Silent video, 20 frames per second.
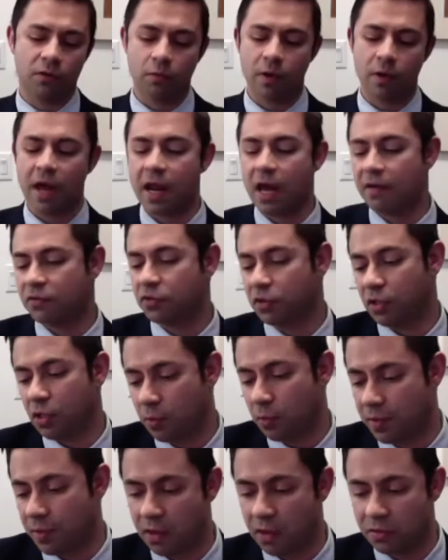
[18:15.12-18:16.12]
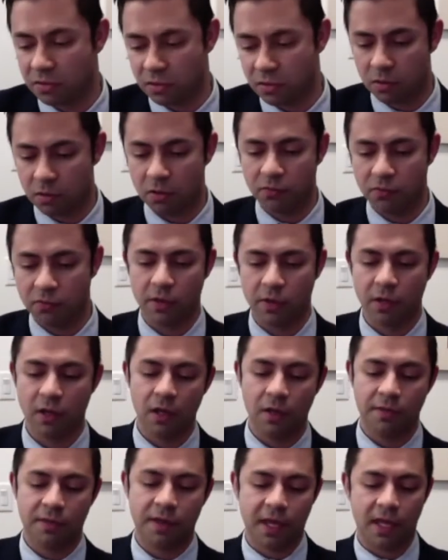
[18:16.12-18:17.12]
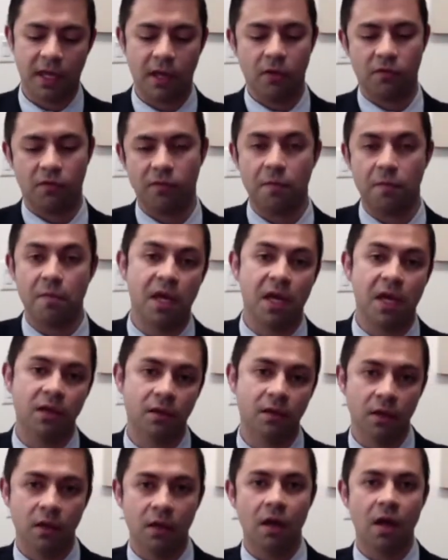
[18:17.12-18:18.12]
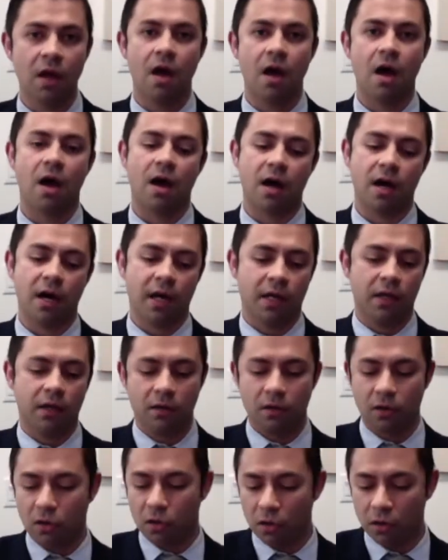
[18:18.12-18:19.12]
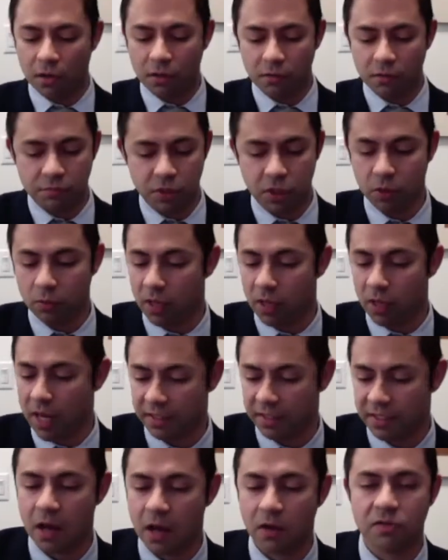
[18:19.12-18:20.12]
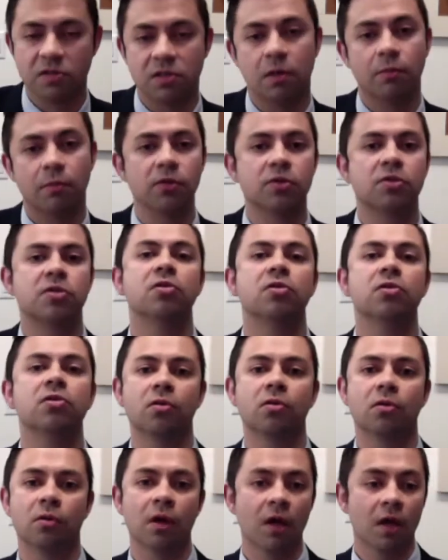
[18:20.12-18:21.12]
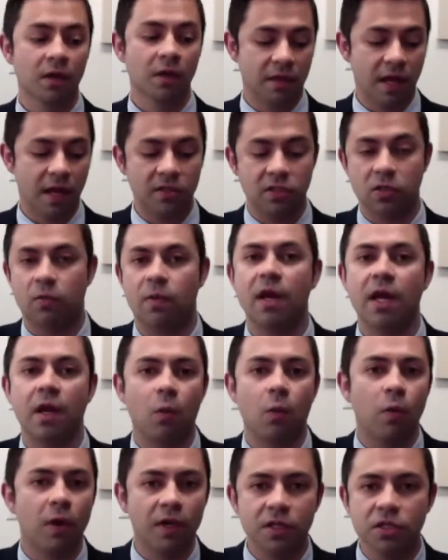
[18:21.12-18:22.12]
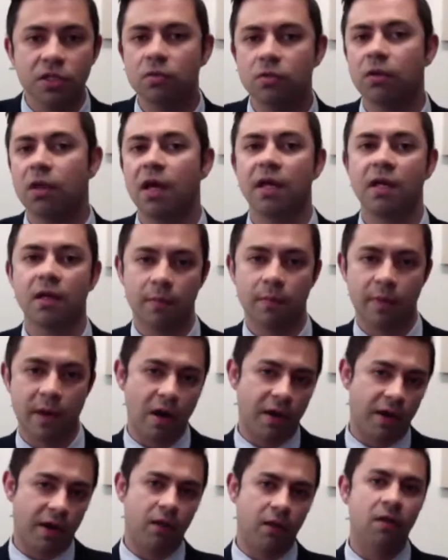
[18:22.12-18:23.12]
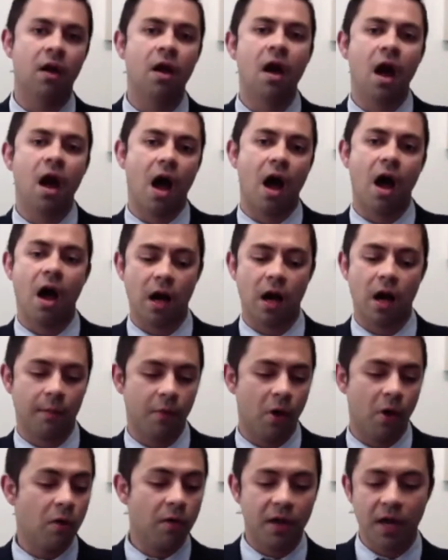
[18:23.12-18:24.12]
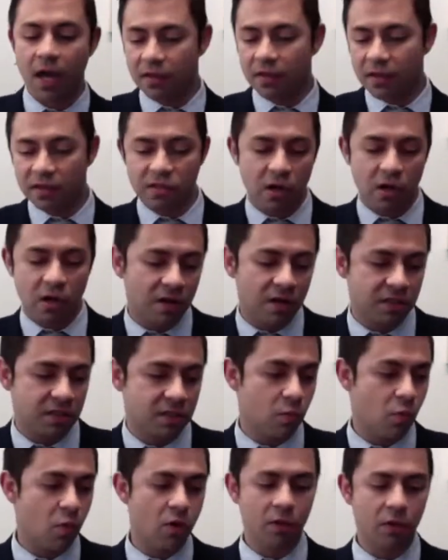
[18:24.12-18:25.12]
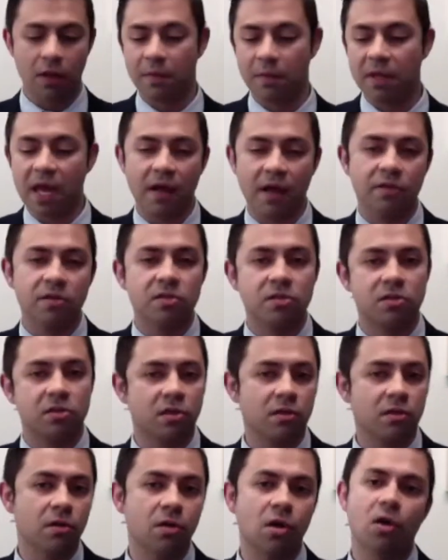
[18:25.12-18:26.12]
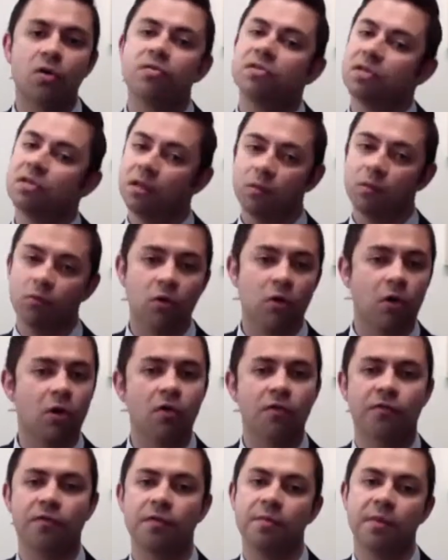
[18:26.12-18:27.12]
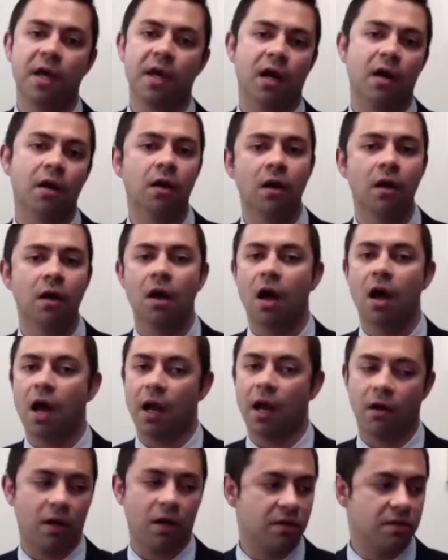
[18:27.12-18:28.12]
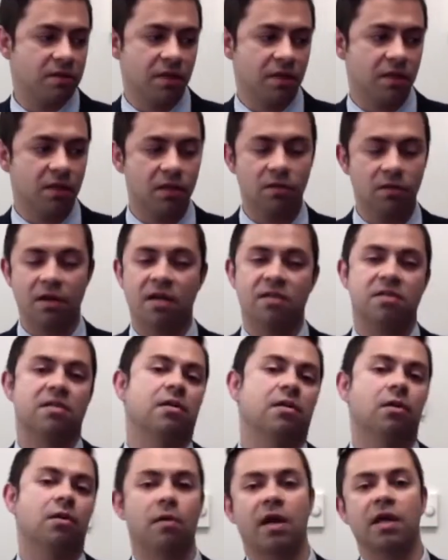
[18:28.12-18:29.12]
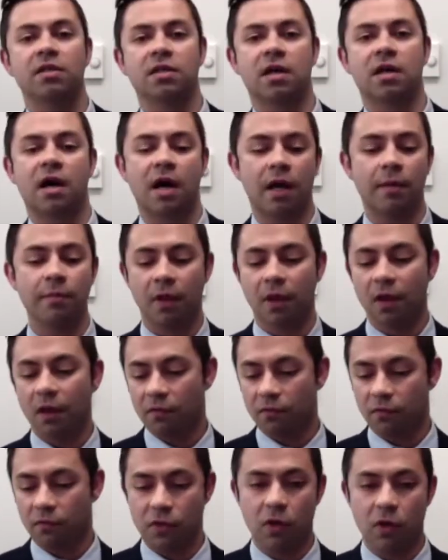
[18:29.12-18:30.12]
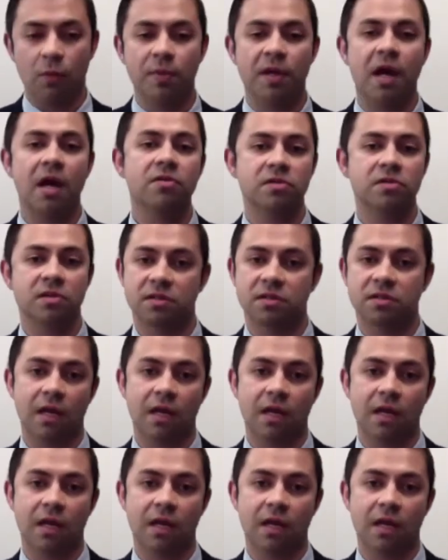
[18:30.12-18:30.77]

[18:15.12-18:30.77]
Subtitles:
right after the open houses are over, they hear from me. I heard you liked house number 2. That's great. What did you like about it? Okay, that's awesome. Well, let me add this to your notes, and then we'll go from there. Erica said that you guys had a great time. The open house is the